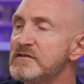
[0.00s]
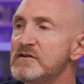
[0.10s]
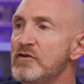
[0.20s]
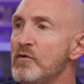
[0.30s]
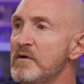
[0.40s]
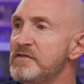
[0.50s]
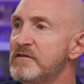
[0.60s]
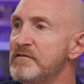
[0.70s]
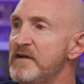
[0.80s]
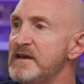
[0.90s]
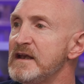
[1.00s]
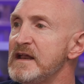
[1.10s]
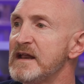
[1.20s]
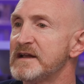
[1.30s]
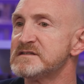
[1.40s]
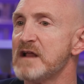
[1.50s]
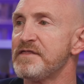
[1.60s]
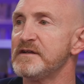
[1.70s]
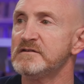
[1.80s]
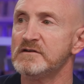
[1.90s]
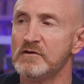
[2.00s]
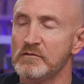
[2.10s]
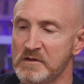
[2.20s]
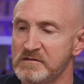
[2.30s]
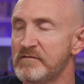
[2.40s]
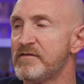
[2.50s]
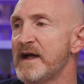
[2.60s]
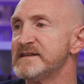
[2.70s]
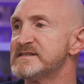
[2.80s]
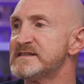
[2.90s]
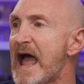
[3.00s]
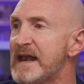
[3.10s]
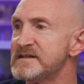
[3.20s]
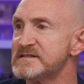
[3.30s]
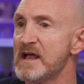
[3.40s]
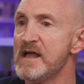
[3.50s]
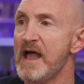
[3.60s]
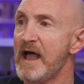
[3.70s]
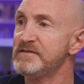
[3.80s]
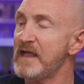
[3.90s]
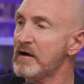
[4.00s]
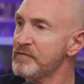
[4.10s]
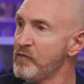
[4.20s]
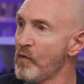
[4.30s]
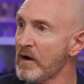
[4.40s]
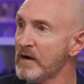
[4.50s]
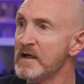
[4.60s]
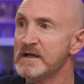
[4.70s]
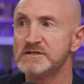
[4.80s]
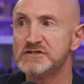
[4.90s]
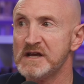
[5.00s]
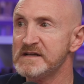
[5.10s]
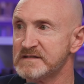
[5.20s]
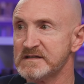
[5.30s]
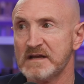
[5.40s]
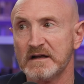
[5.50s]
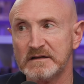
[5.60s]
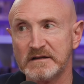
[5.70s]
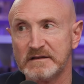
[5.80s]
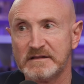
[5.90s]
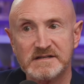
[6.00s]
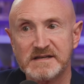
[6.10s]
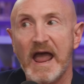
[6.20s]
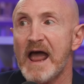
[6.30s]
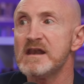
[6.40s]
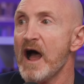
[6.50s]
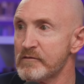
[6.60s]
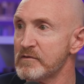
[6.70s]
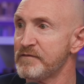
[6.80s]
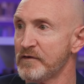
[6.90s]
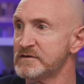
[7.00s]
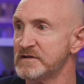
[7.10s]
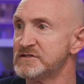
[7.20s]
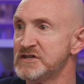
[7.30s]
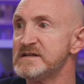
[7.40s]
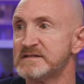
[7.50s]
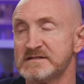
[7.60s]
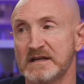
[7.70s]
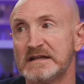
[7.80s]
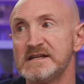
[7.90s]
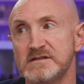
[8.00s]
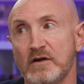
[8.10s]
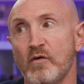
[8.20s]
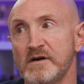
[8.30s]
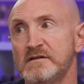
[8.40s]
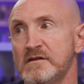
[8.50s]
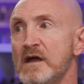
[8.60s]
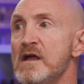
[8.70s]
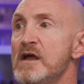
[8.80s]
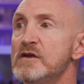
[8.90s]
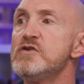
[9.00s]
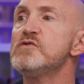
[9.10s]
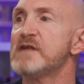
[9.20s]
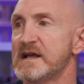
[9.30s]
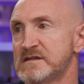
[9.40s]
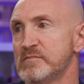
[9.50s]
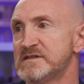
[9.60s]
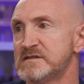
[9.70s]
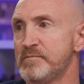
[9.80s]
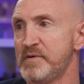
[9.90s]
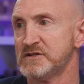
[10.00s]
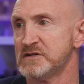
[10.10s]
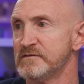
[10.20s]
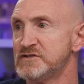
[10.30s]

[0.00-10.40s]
to do with divinity, it has nothing to do with divine status, and therefore Jesus, this cannot refer to Jesus, at least according to the New Testament's depiction of